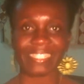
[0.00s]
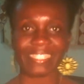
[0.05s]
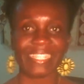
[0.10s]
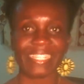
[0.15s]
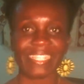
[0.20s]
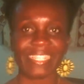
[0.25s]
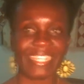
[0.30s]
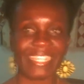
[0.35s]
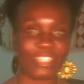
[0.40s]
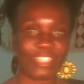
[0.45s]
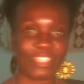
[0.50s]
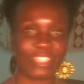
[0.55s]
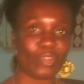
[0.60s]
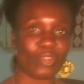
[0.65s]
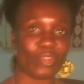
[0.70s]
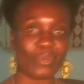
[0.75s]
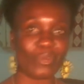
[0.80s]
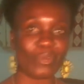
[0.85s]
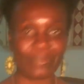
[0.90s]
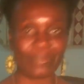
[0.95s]
in your
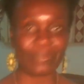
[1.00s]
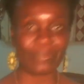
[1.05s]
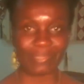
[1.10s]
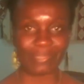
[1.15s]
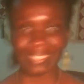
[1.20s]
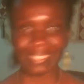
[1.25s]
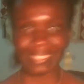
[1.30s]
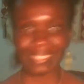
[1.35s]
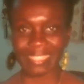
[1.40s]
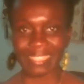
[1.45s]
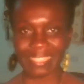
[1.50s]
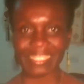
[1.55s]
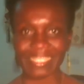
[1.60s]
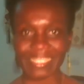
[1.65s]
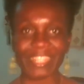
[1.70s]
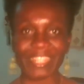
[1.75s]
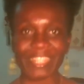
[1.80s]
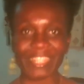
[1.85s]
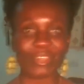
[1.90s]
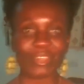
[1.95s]
business.
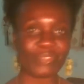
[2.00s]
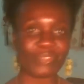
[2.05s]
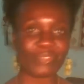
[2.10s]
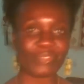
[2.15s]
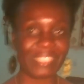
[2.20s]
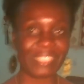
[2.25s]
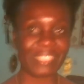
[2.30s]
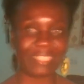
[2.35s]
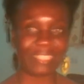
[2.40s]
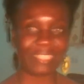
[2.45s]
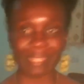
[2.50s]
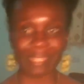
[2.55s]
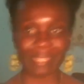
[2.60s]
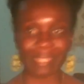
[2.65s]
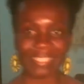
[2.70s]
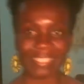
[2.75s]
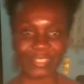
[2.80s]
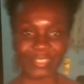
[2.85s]
God richly bless you.